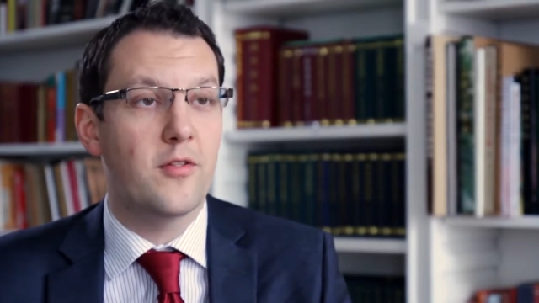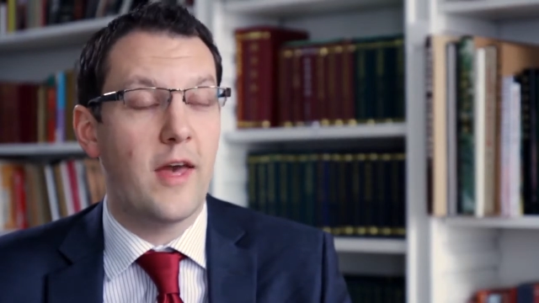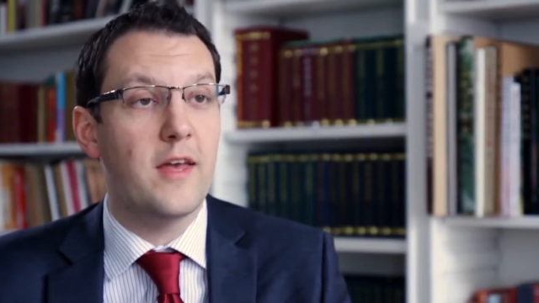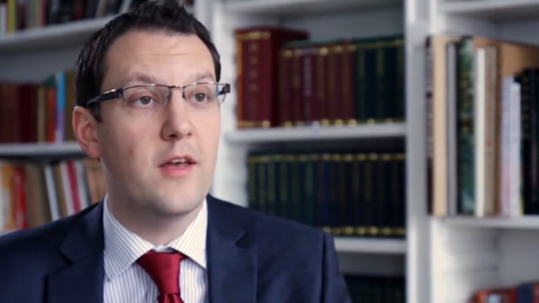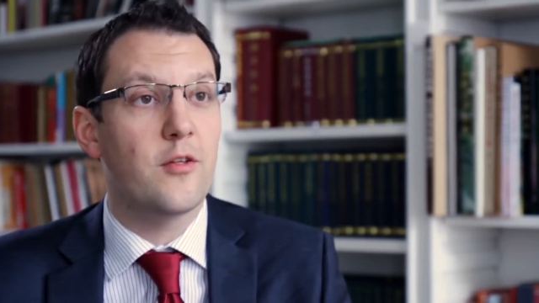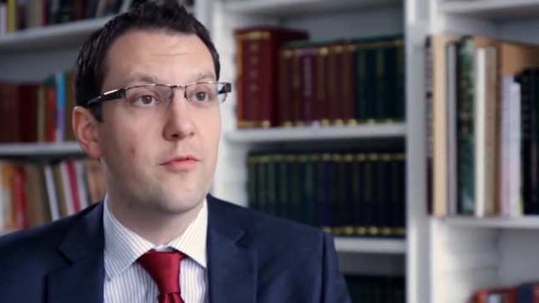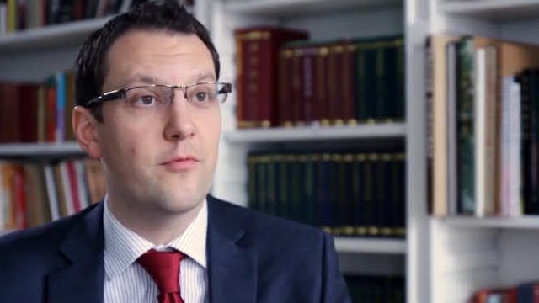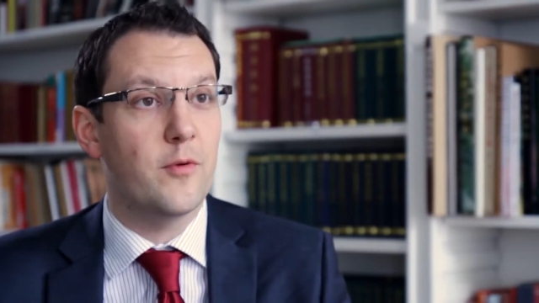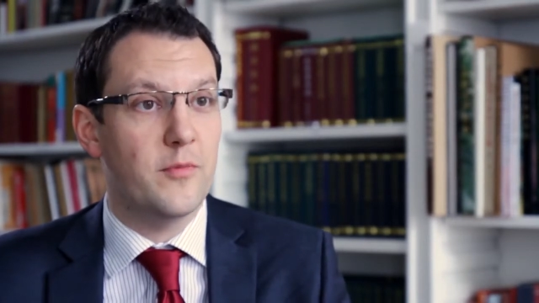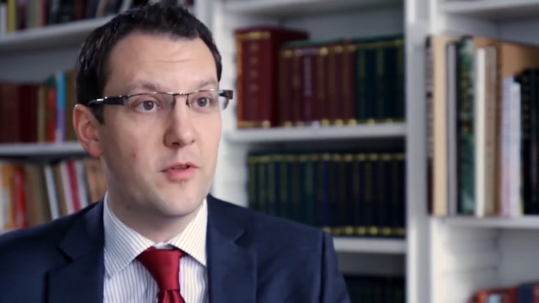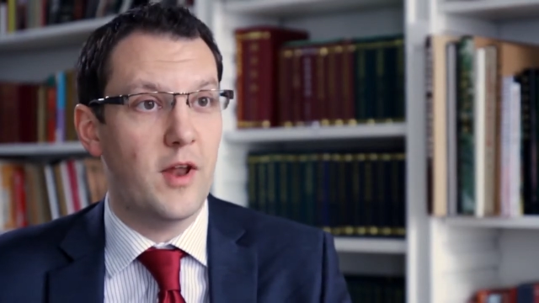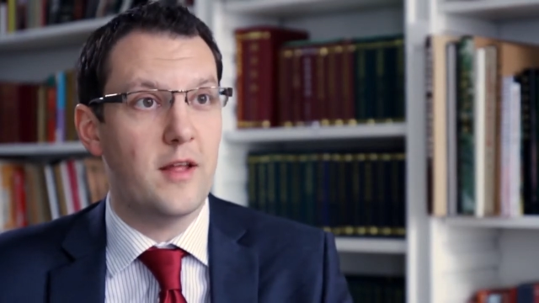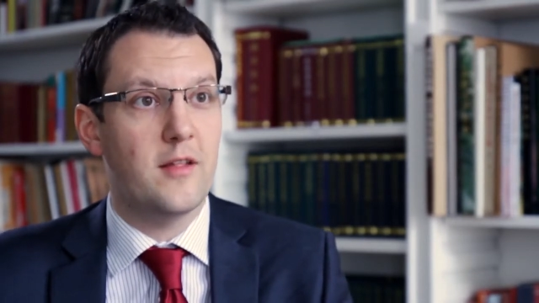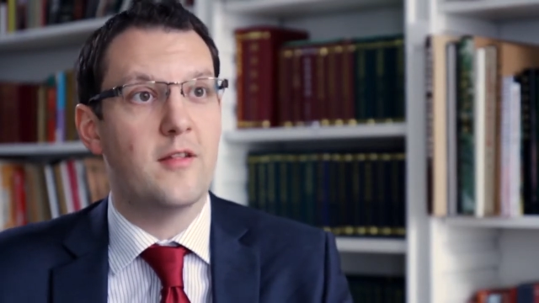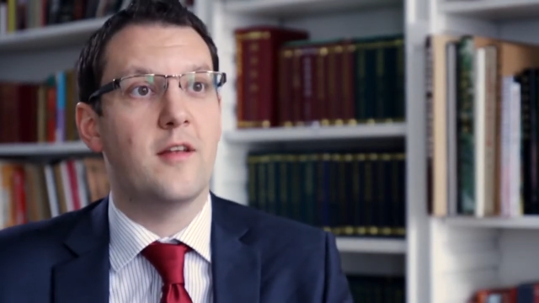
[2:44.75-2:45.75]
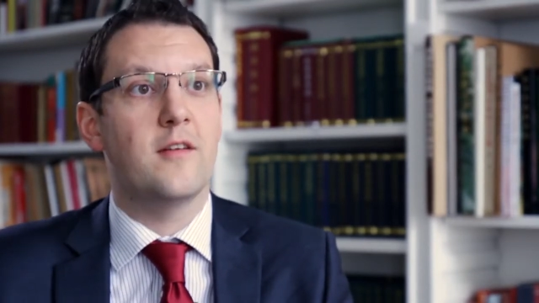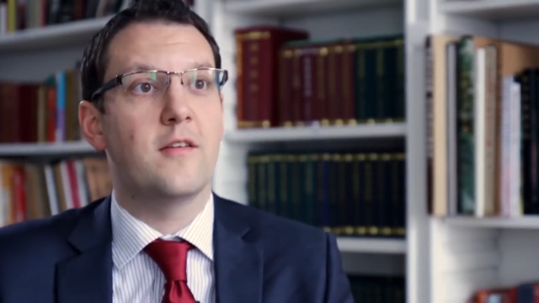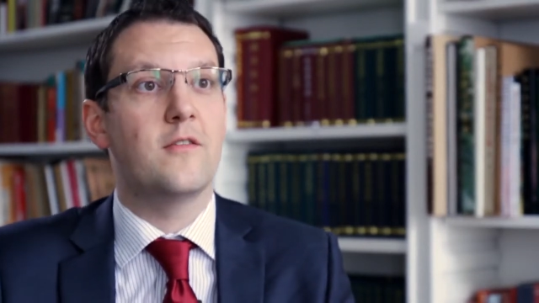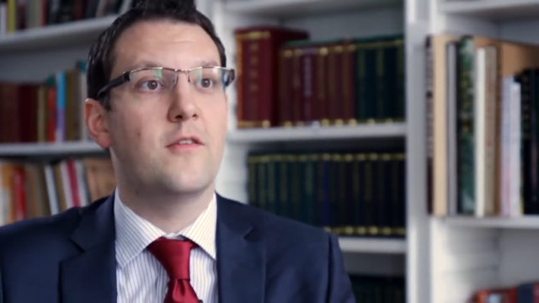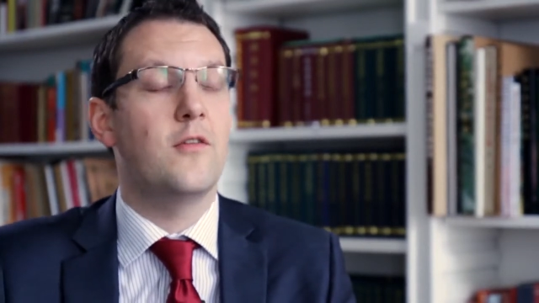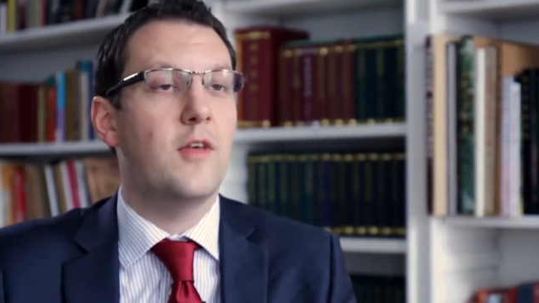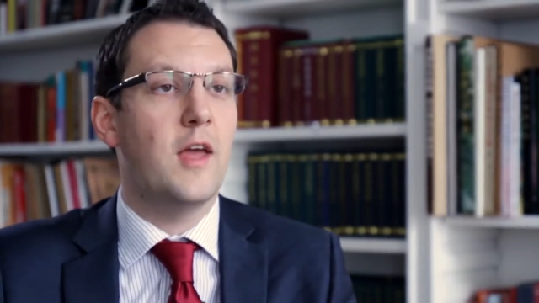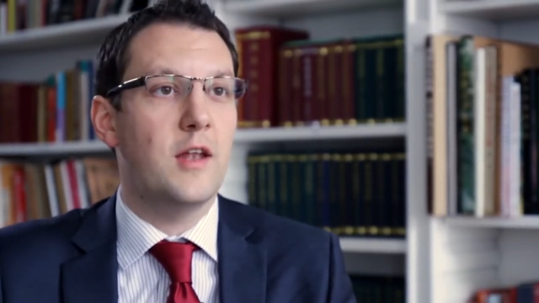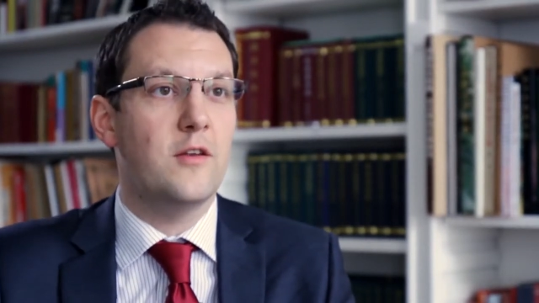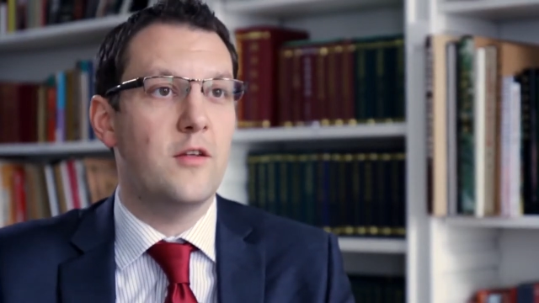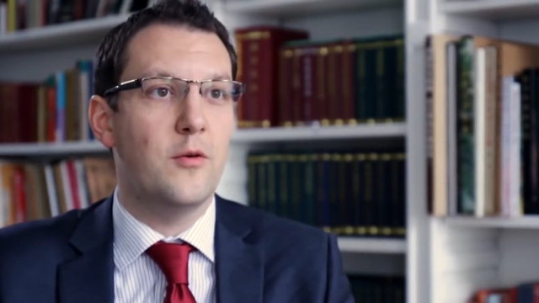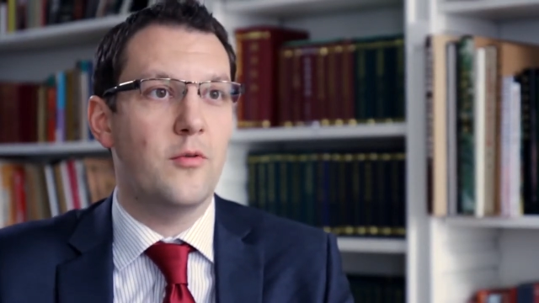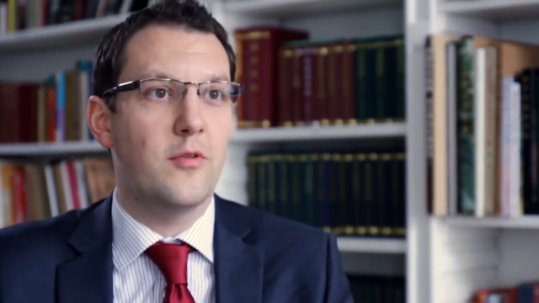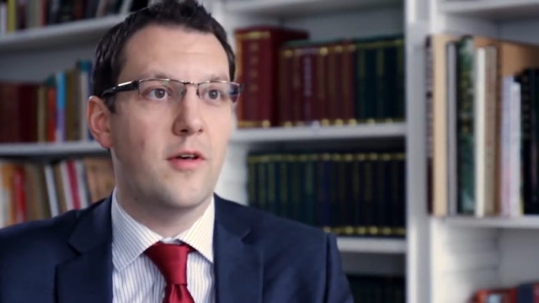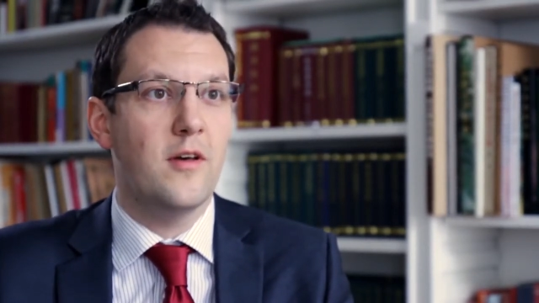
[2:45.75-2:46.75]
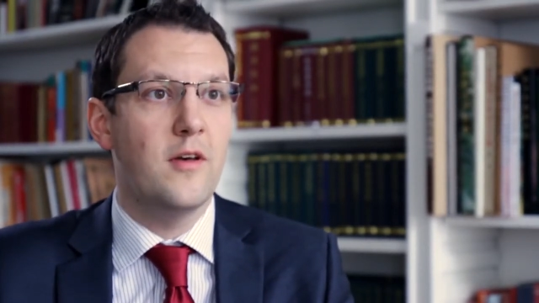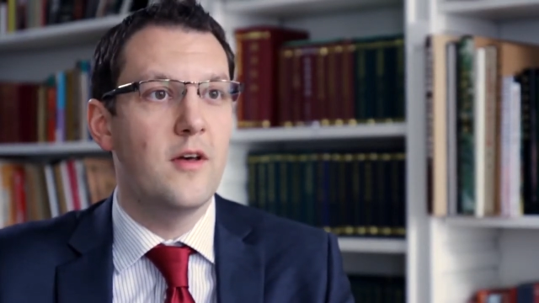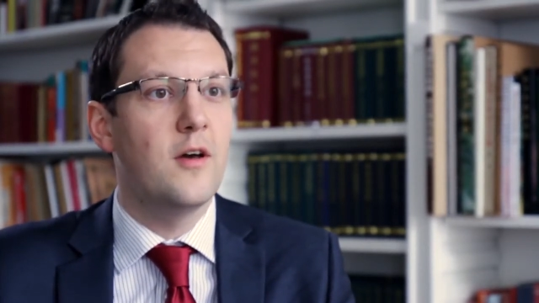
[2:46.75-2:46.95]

takes from the data center to the end user